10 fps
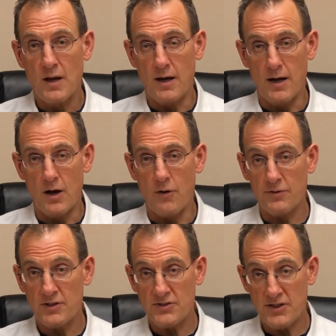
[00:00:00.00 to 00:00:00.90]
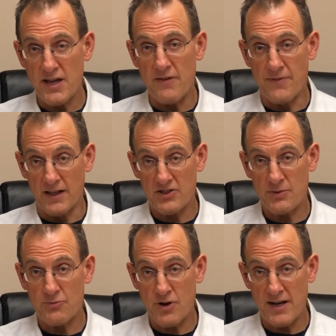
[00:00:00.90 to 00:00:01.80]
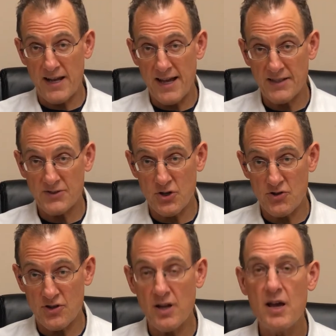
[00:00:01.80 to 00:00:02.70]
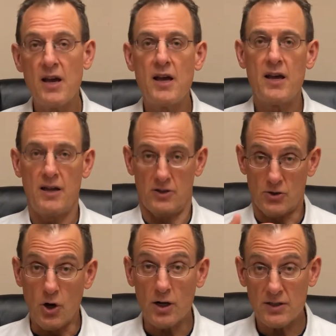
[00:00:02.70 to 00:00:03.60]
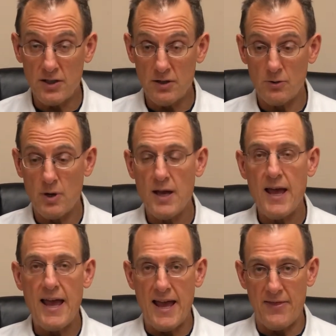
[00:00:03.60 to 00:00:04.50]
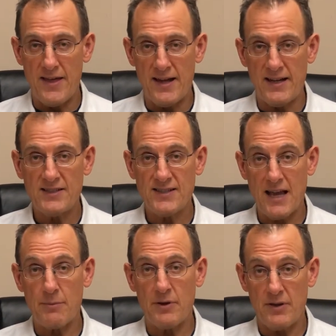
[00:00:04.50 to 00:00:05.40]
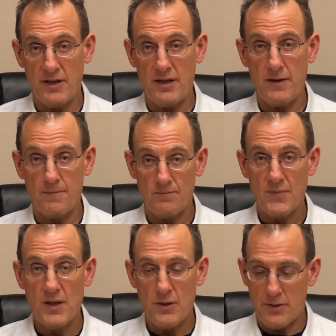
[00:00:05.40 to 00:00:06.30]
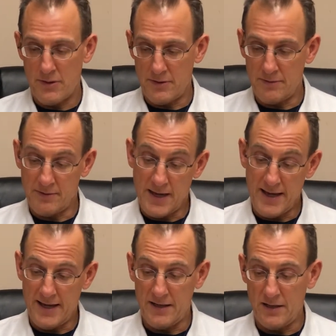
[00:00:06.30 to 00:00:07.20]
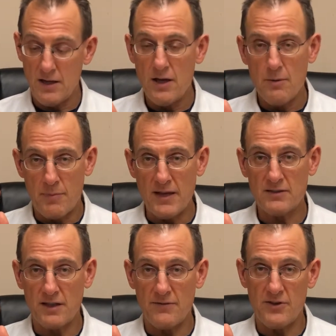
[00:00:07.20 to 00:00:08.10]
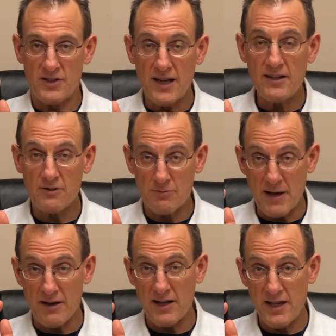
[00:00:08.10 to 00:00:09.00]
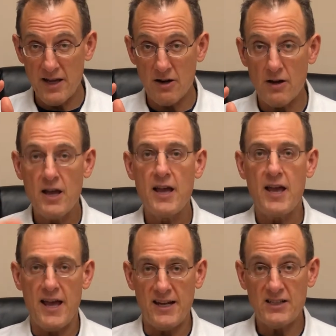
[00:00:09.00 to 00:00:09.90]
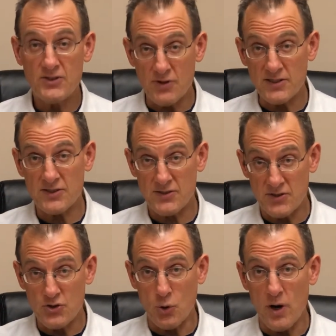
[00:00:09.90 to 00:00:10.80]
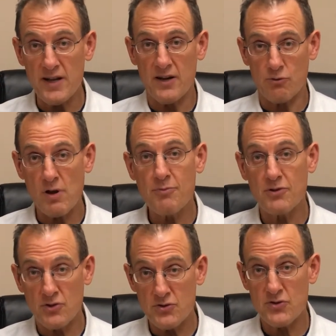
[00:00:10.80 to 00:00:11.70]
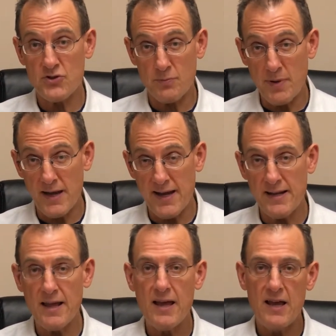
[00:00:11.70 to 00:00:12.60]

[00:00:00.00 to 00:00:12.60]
Hopefully you see a fellowship trained hand surgeon. He'll talk to you and then examine the hand. Basically, if you're tender about here and he stresses the joint and it reproduces your pain,